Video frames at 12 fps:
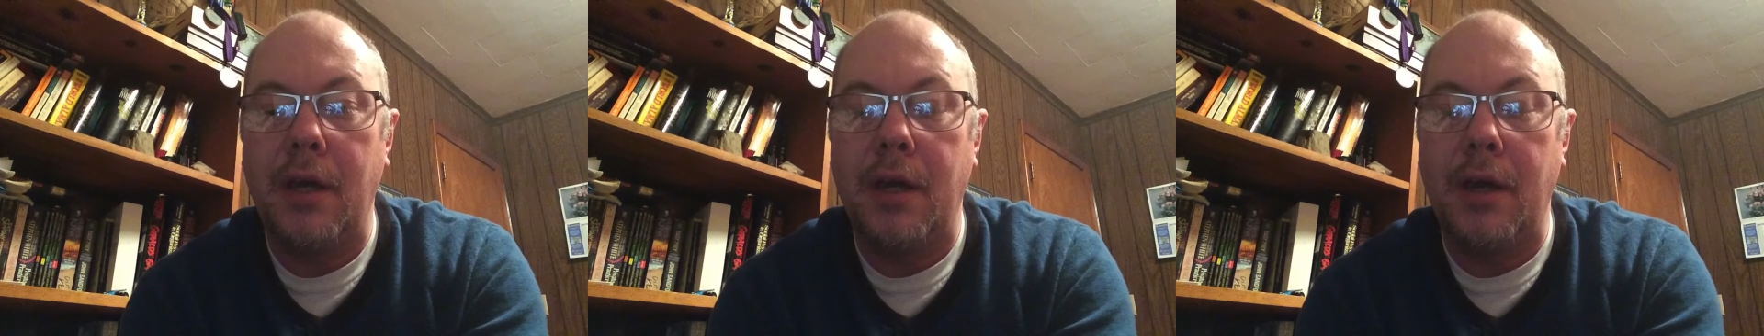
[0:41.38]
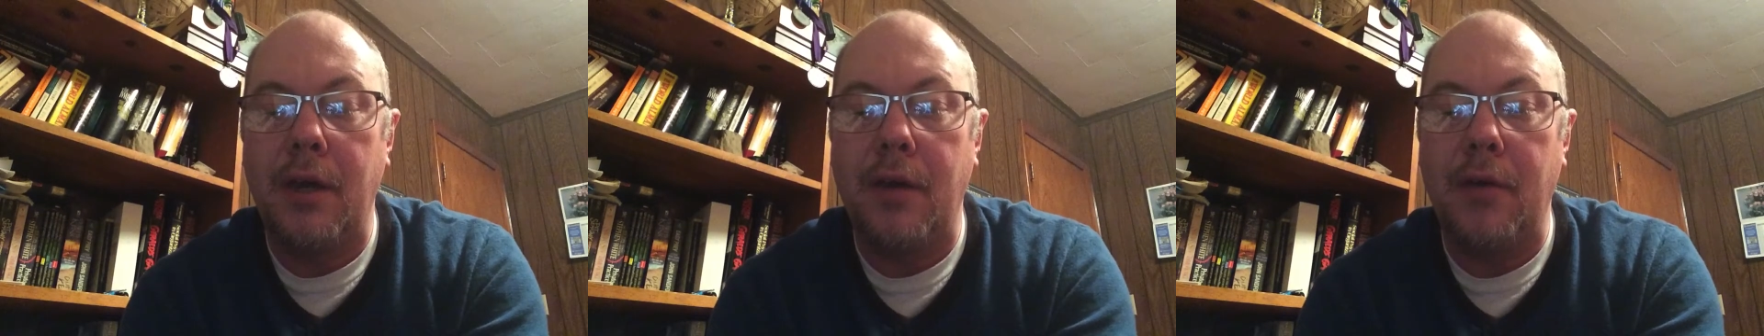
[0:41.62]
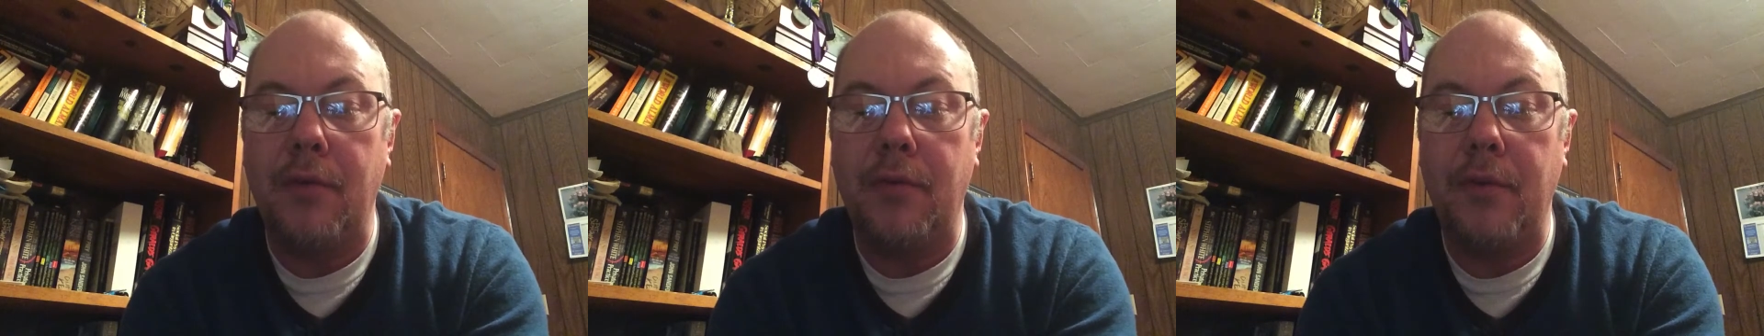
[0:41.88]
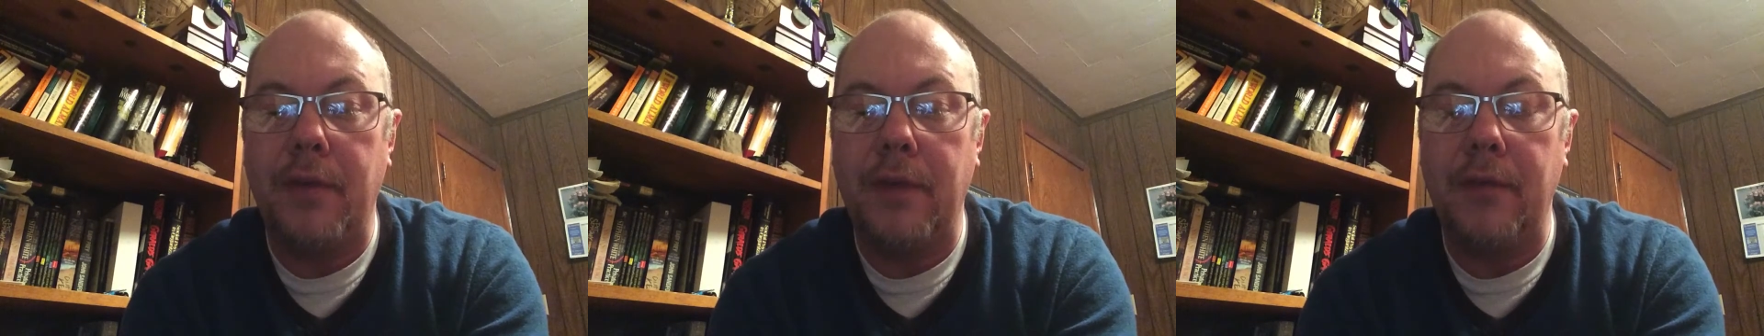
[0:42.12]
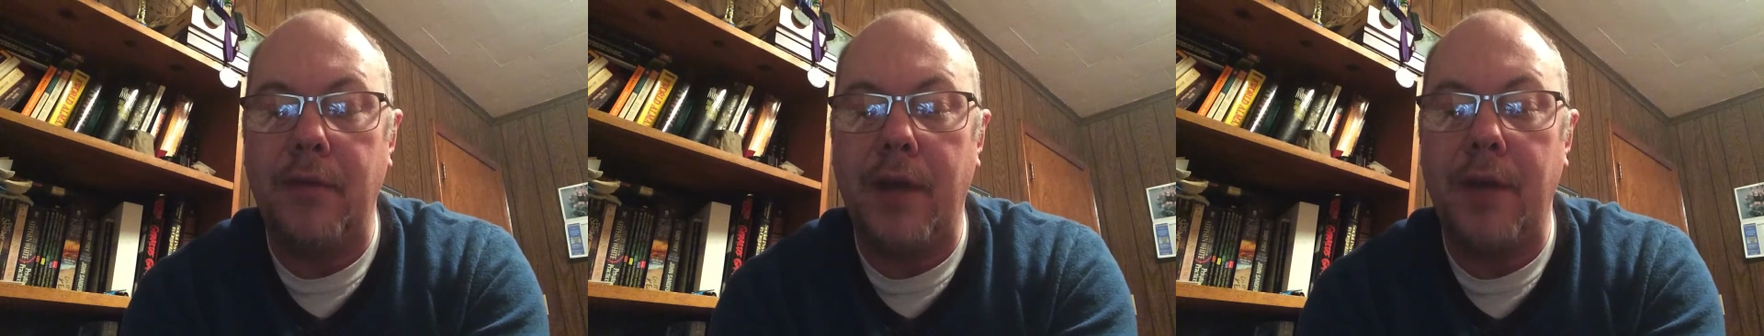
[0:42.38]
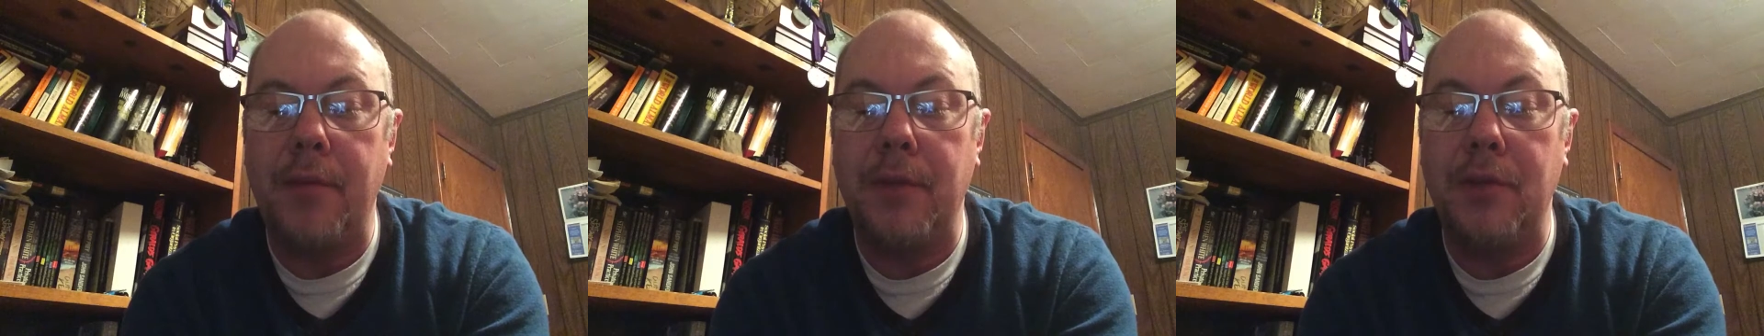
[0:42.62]
of the
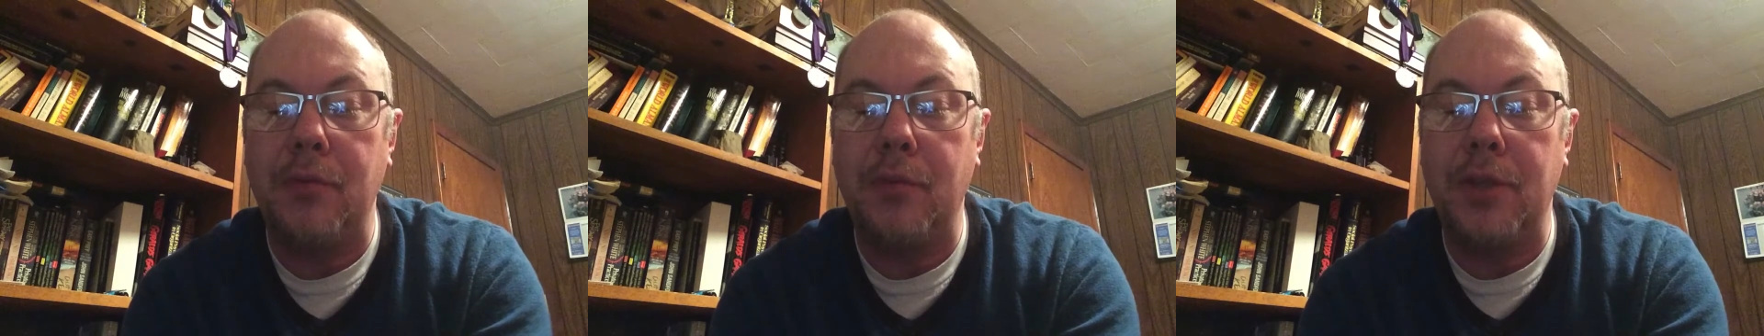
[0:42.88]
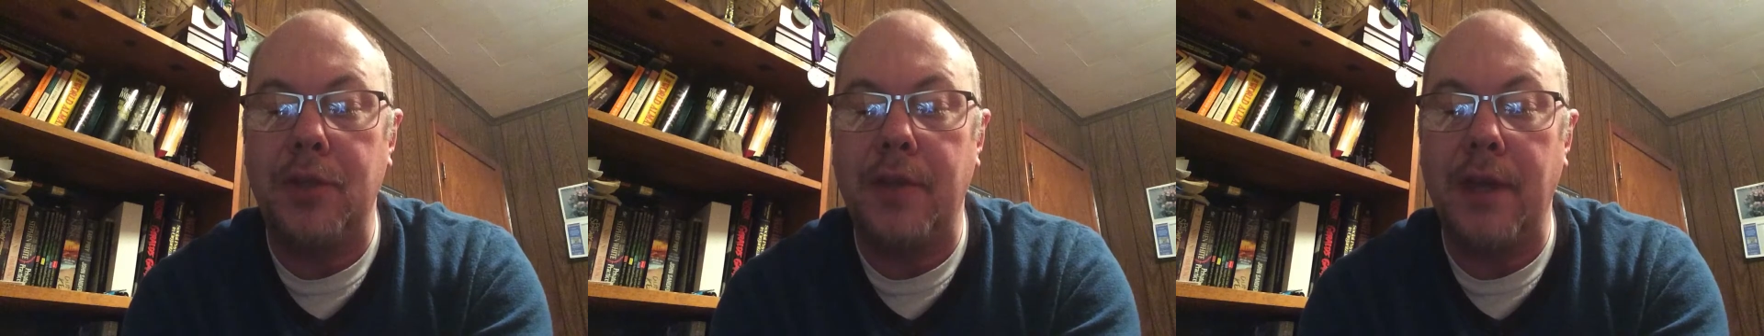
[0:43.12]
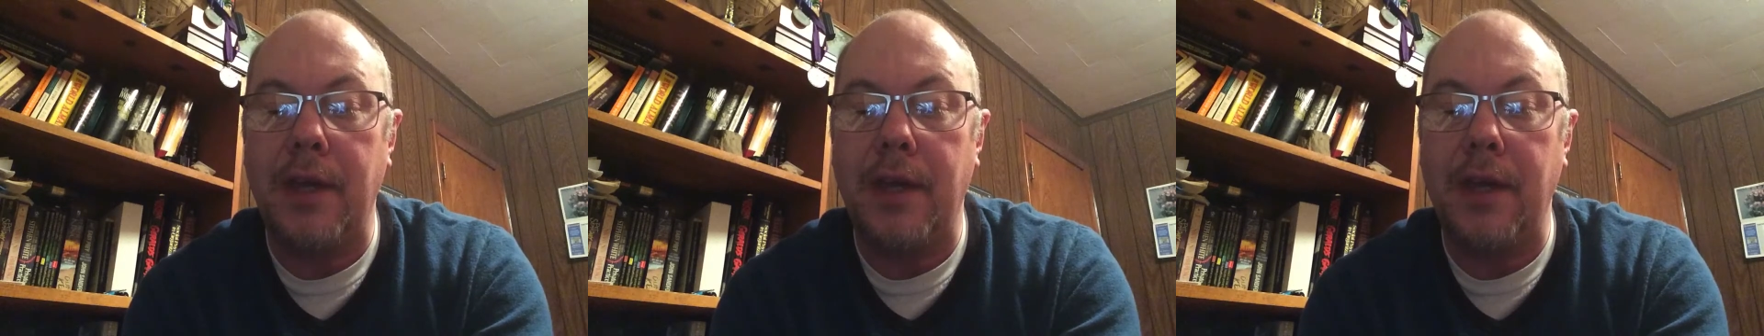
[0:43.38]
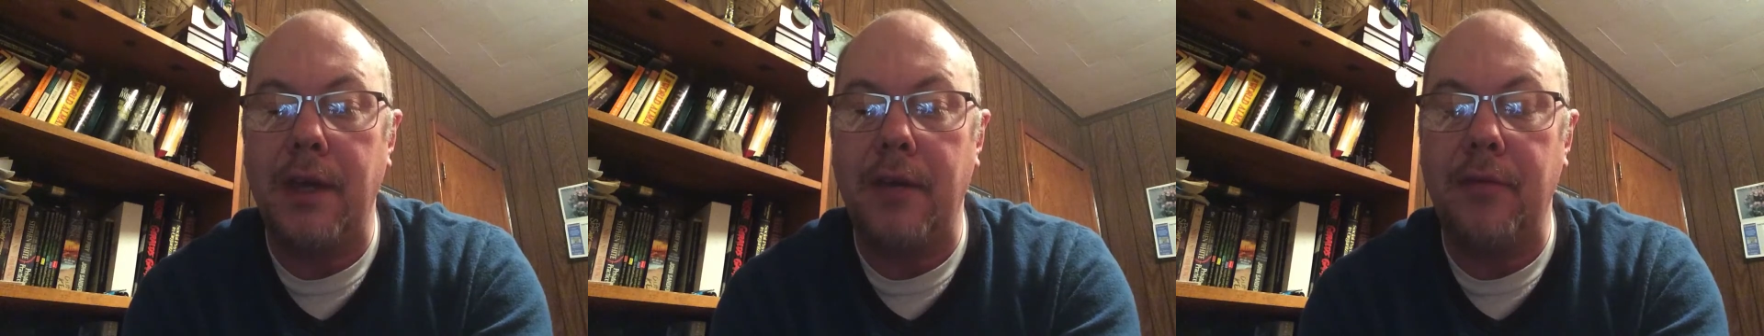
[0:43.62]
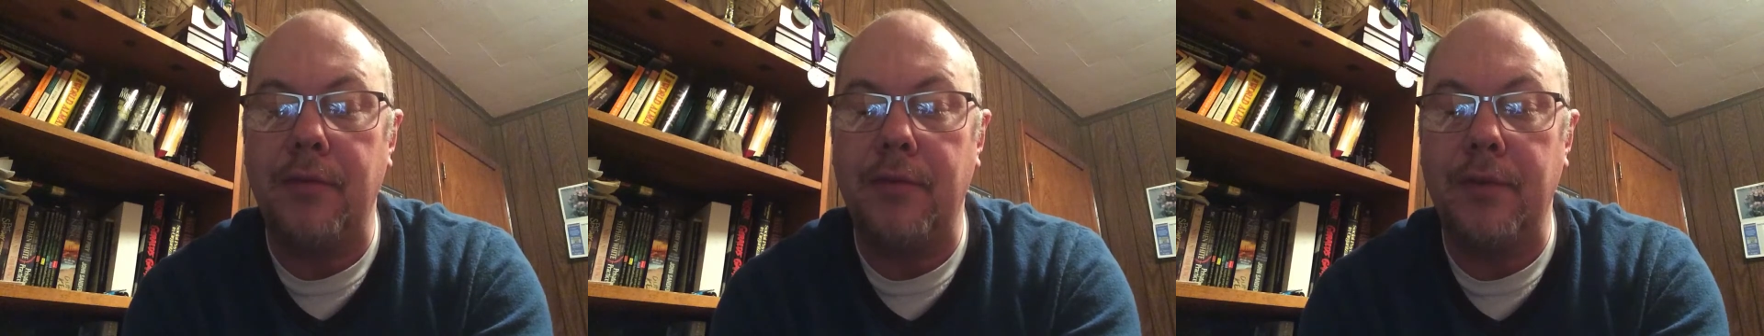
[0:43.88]
environment in which they have